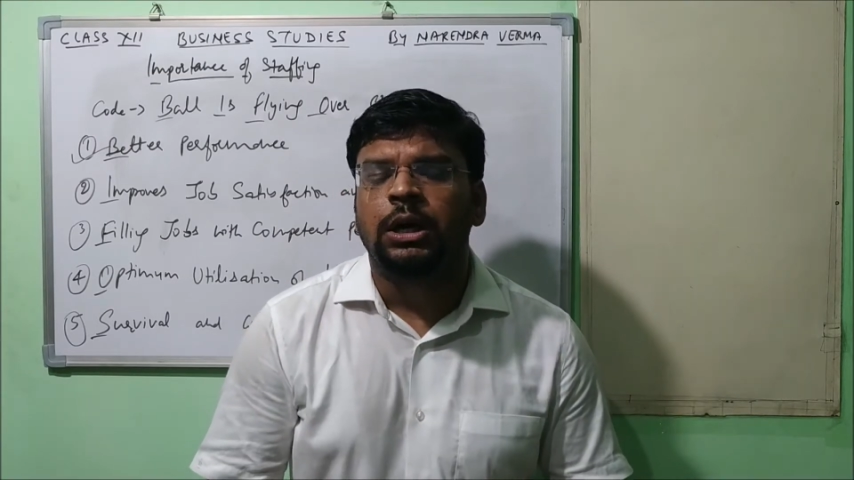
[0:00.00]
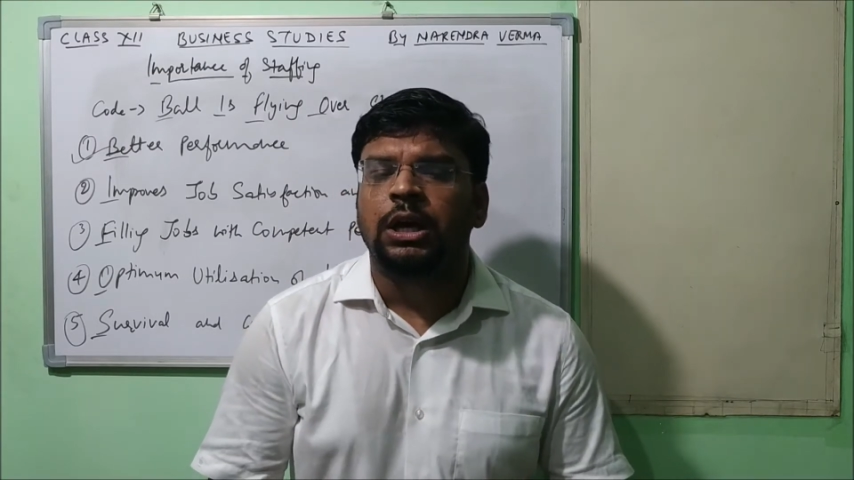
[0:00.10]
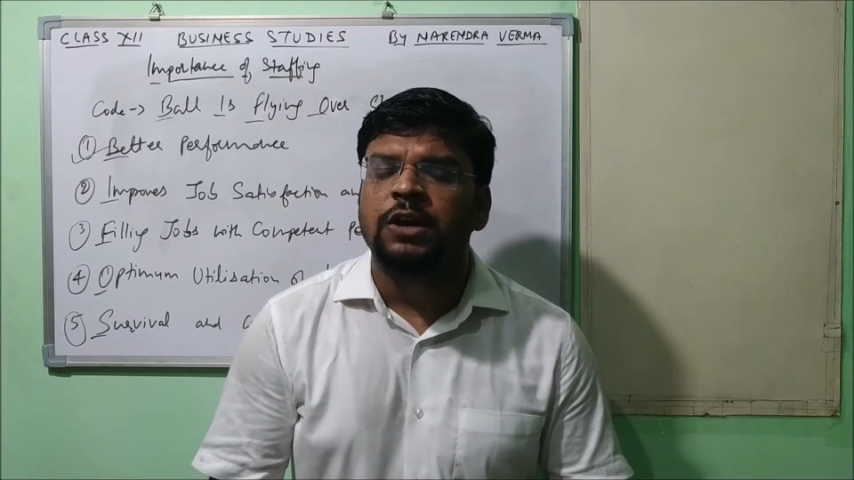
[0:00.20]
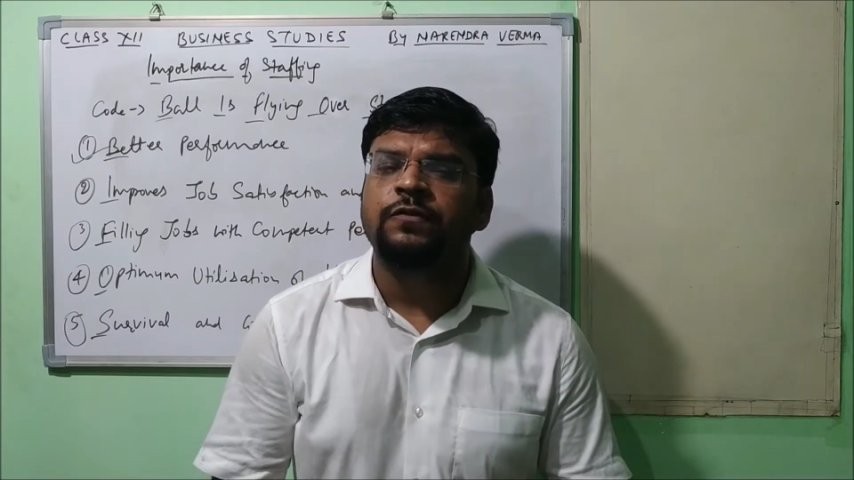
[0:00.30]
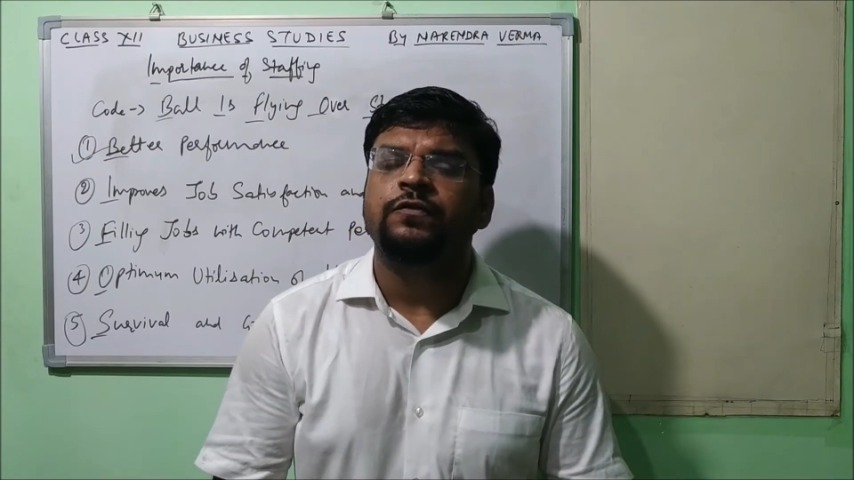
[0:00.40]

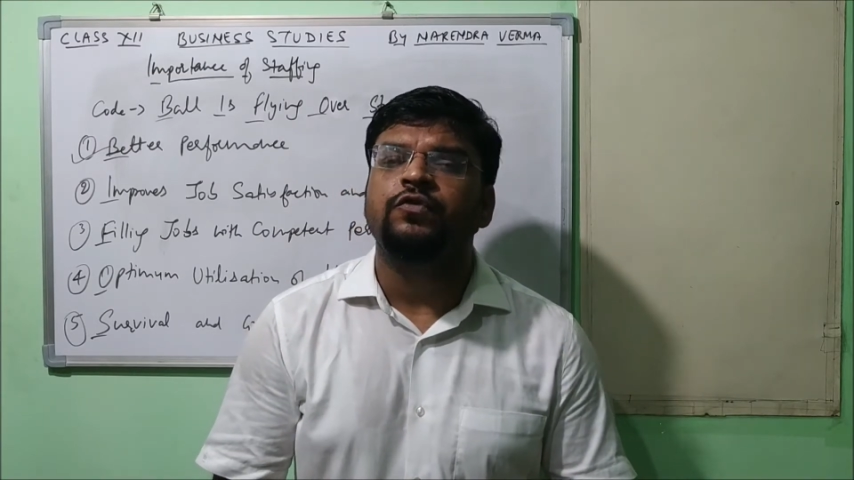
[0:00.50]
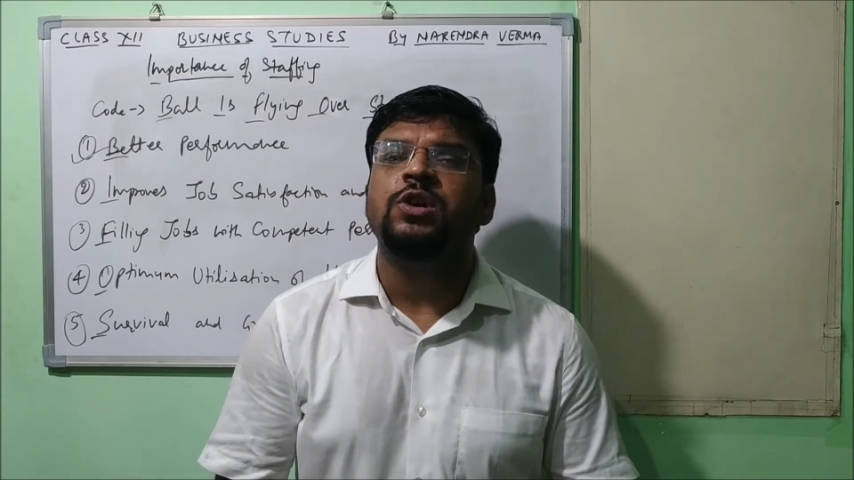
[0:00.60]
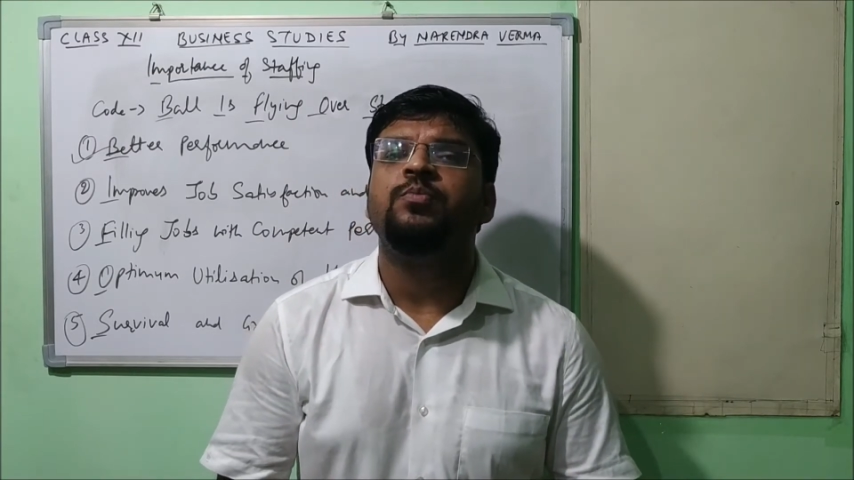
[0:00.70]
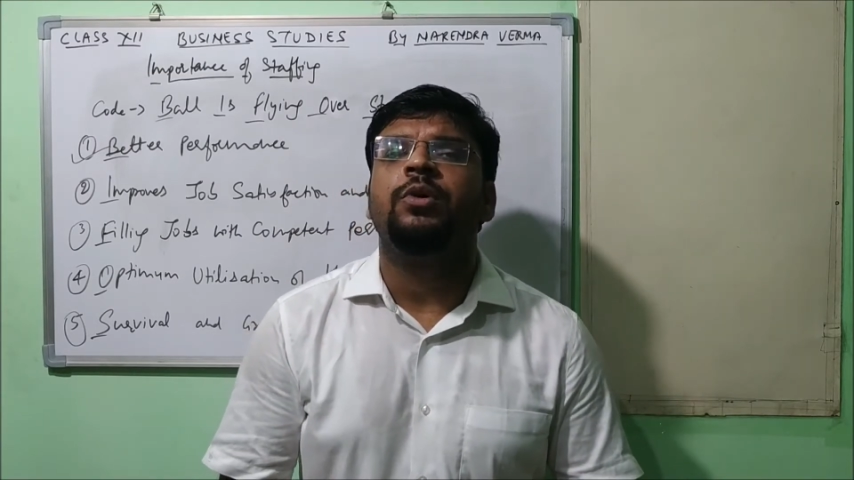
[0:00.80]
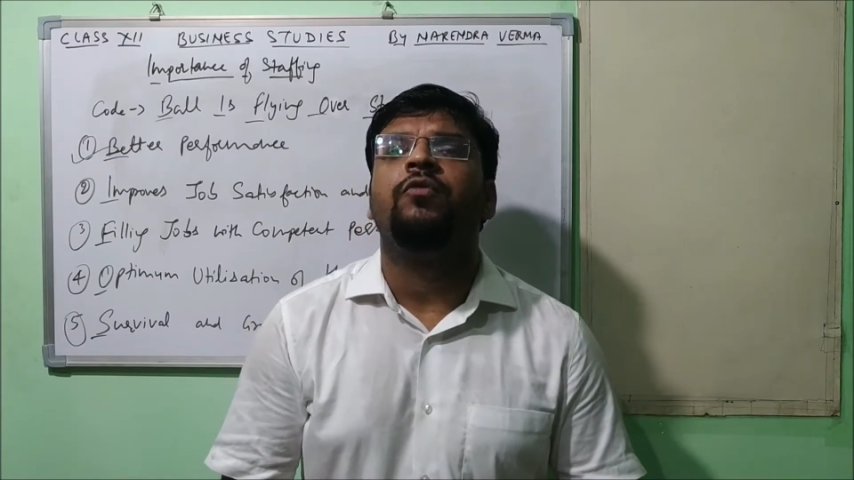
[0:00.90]
if
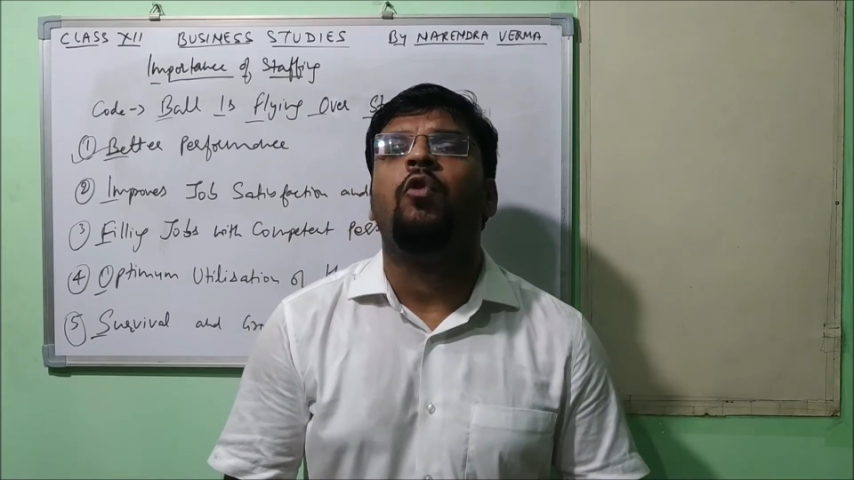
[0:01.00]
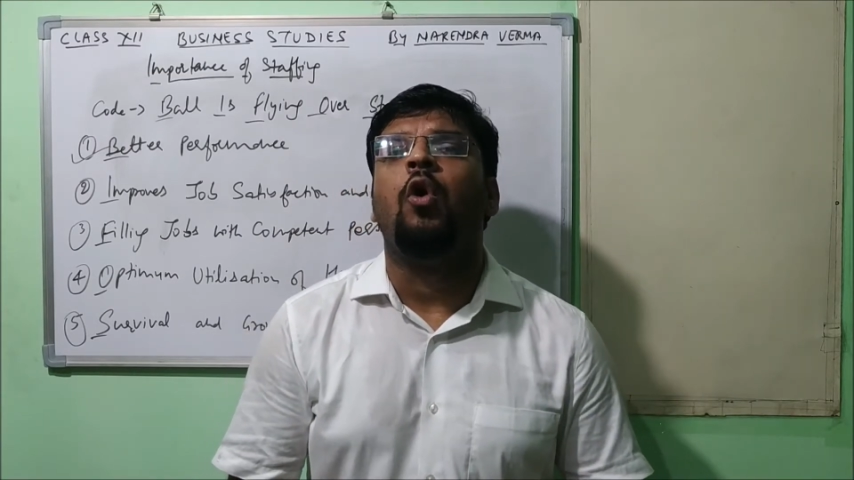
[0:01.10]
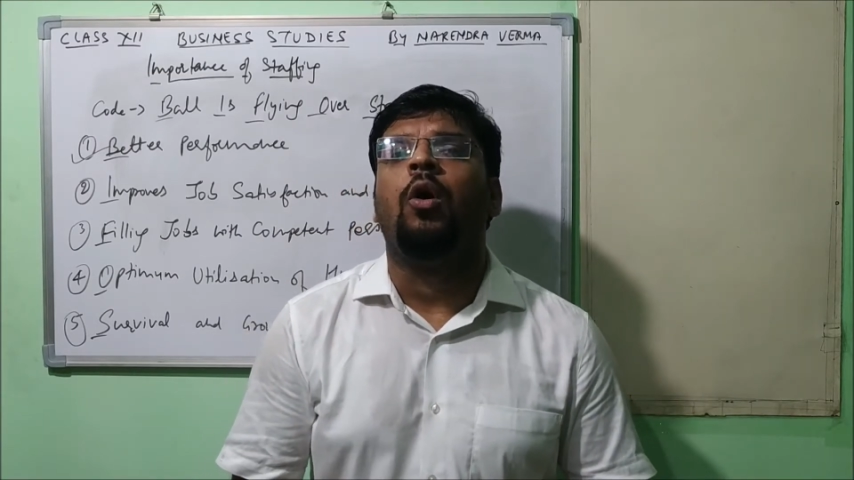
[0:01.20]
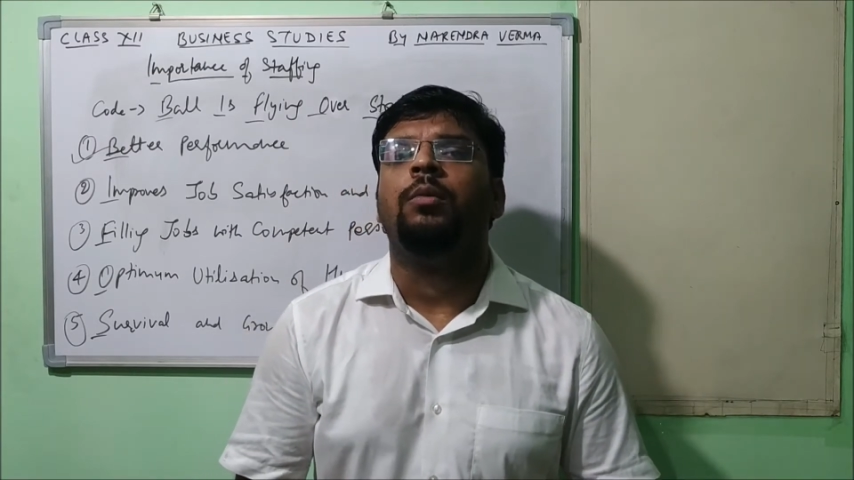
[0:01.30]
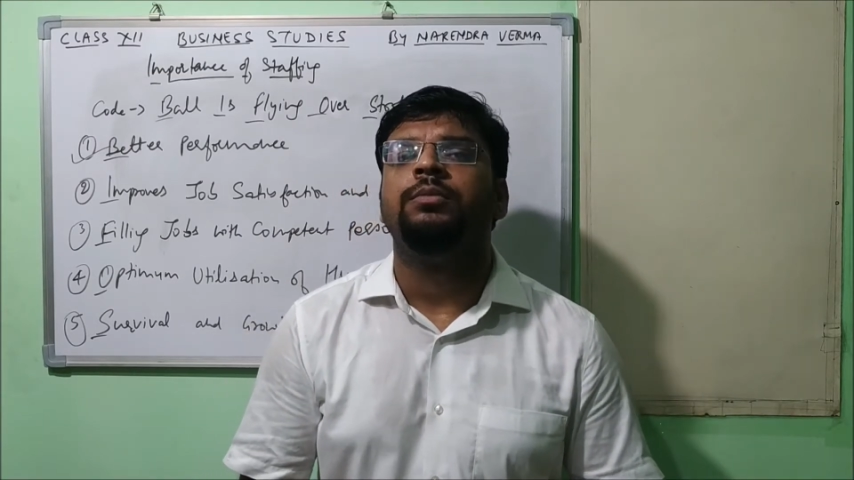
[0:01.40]
we
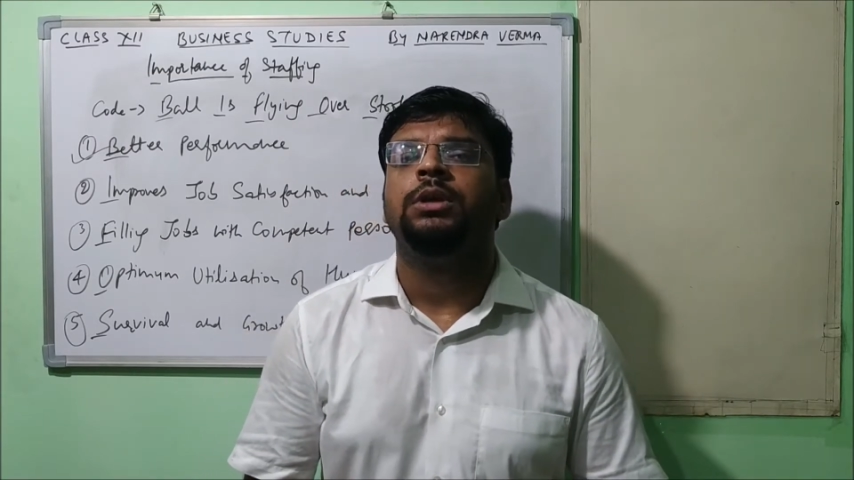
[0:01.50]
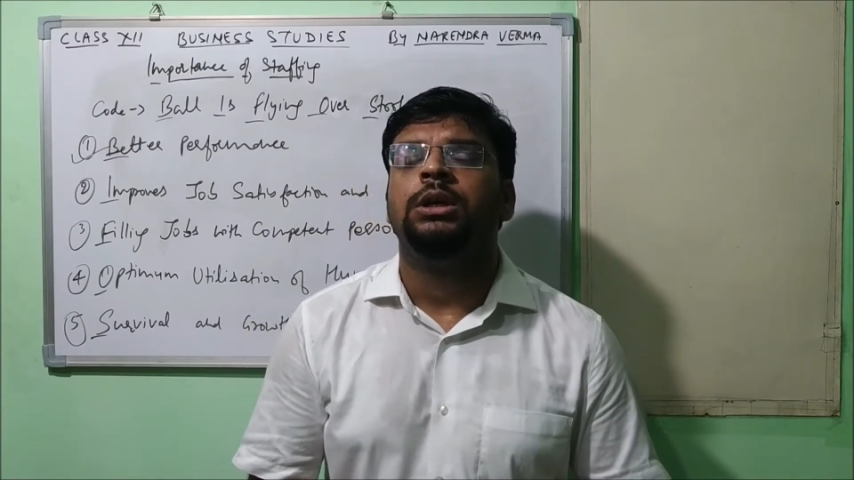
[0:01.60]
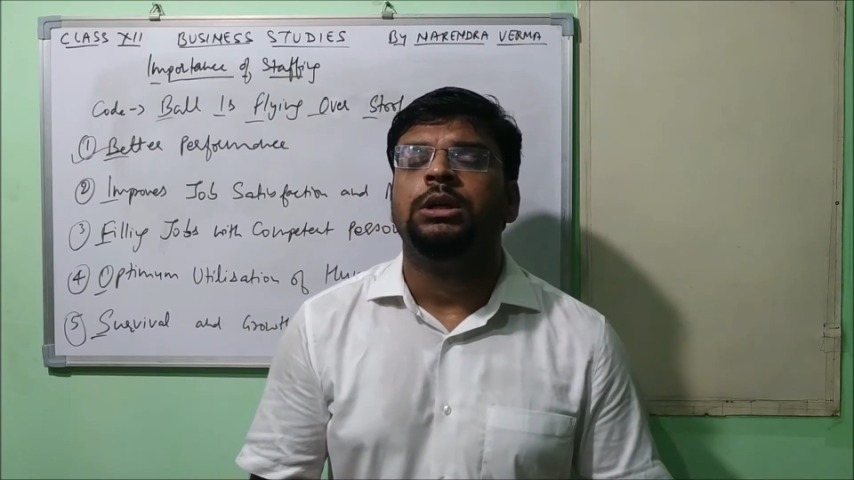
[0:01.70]
perform